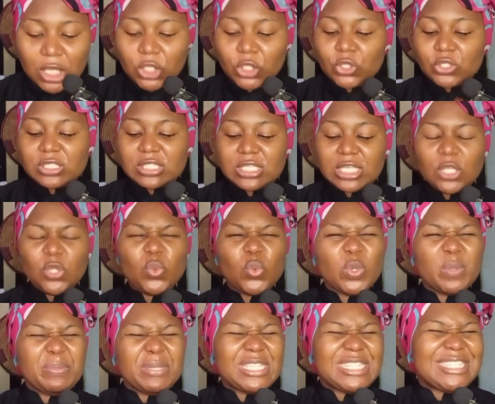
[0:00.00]
your skin
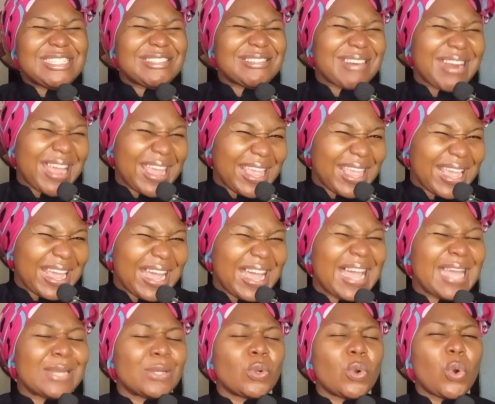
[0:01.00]
will be dry
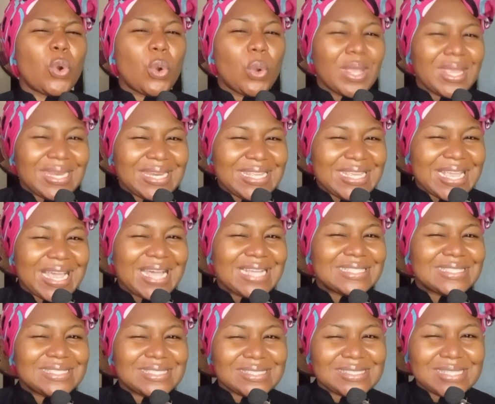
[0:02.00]
and oily
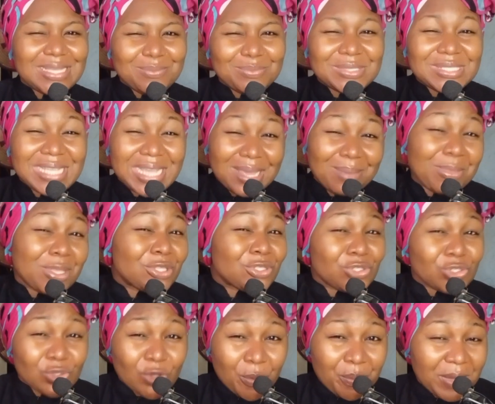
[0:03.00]
at the same time in
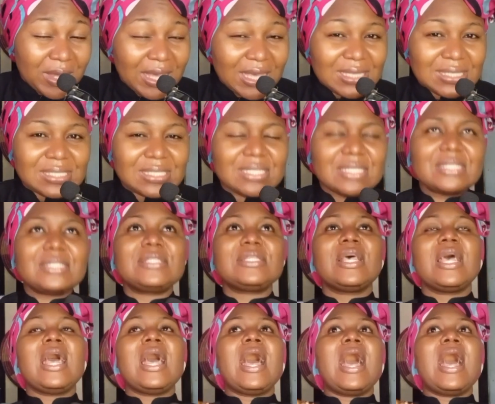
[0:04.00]
some cases.